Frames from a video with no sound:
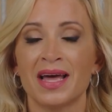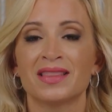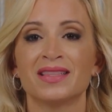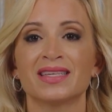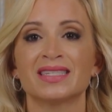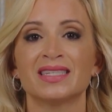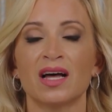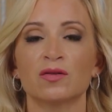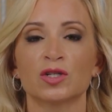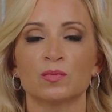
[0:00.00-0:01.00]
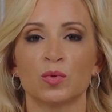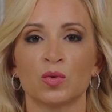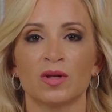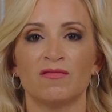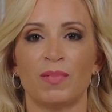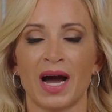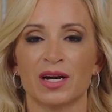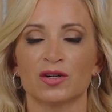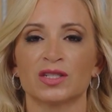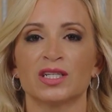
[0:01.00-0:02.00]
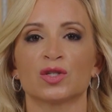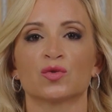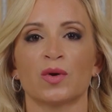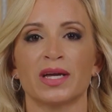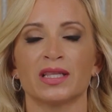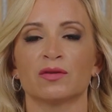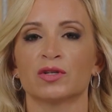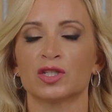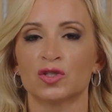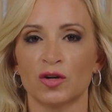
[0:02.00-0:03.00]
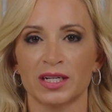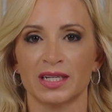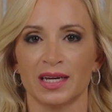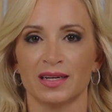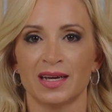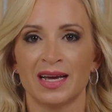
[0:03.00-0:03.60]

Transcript: then the seller's pool of buyers is greatly restricted.